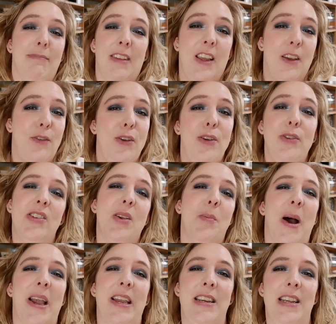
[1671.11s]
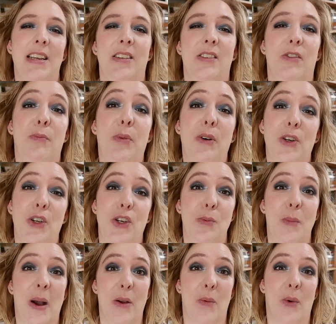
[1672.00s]
give you some ideas of
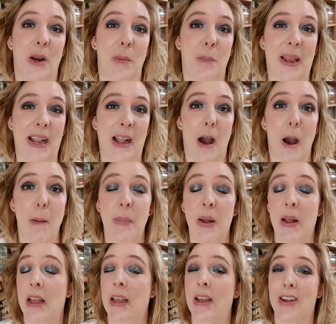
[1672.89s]
books you might want to pick up.